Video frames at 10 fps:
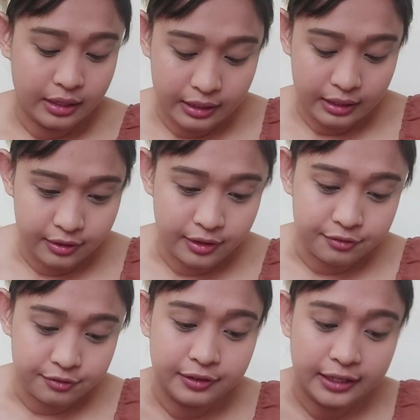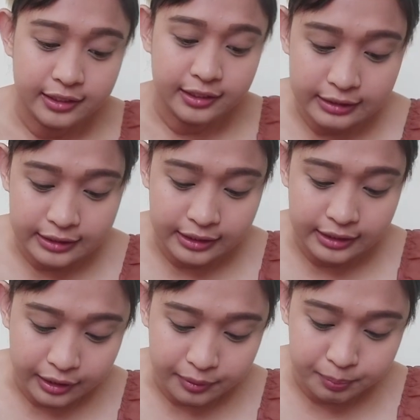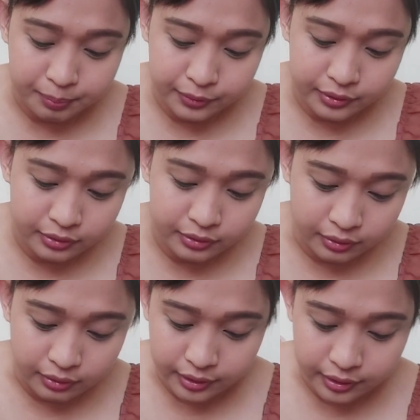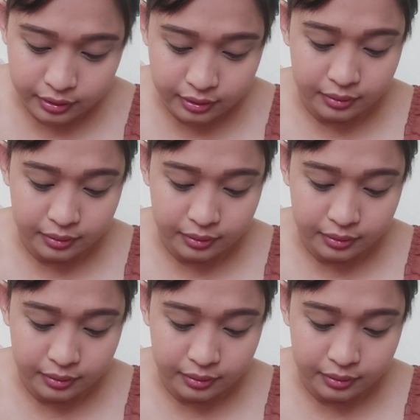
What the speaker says: And then finally, I put on